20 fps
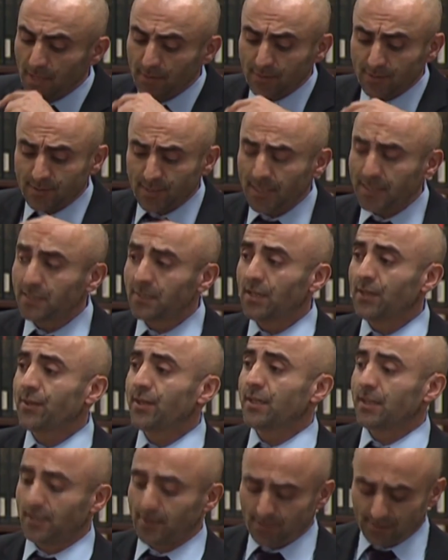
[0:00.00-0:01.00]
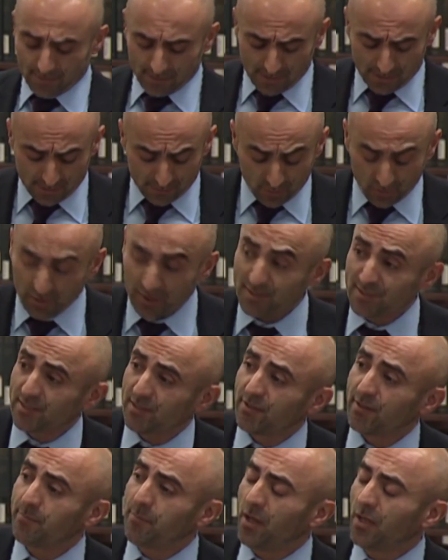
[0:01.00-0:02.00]
And the second, I think, is uh, Turkey's
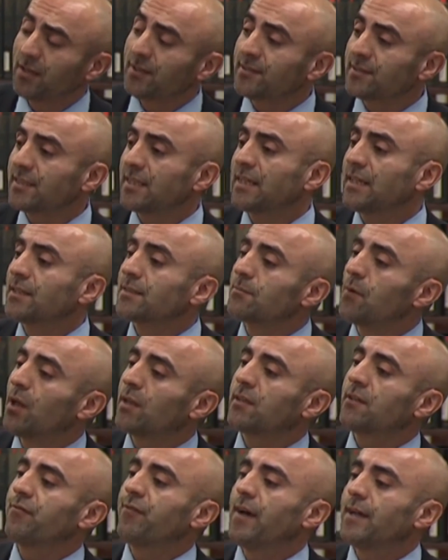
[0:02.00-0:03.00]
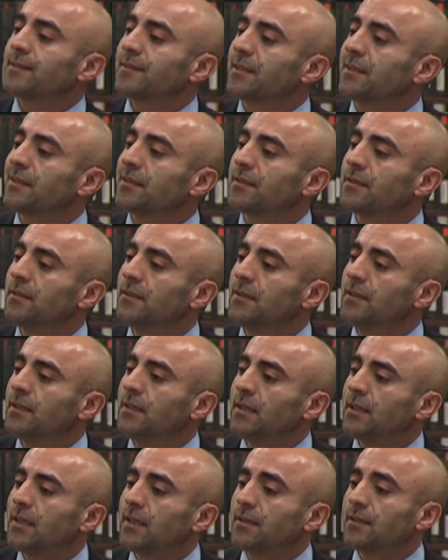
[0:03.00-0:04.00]
Syria policy is multifaceted
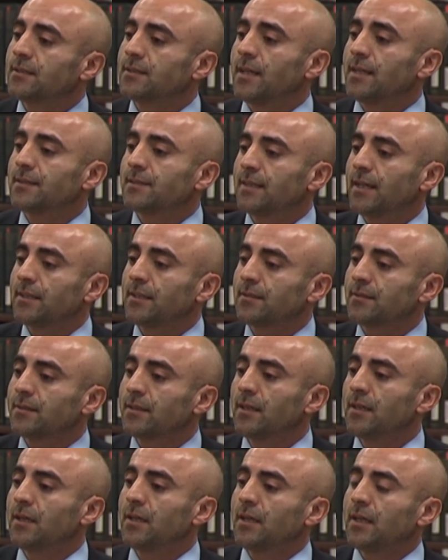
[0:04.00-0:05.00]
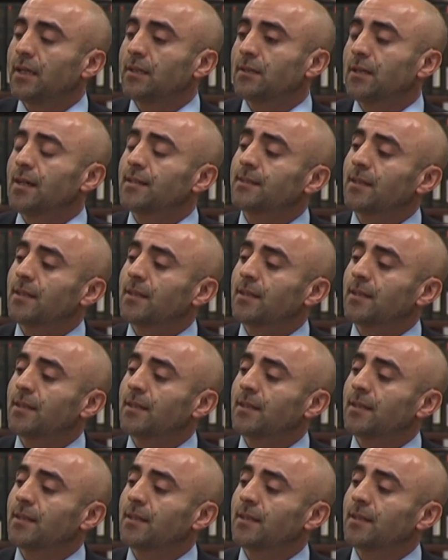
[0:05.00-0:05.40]
in the sense that it's, it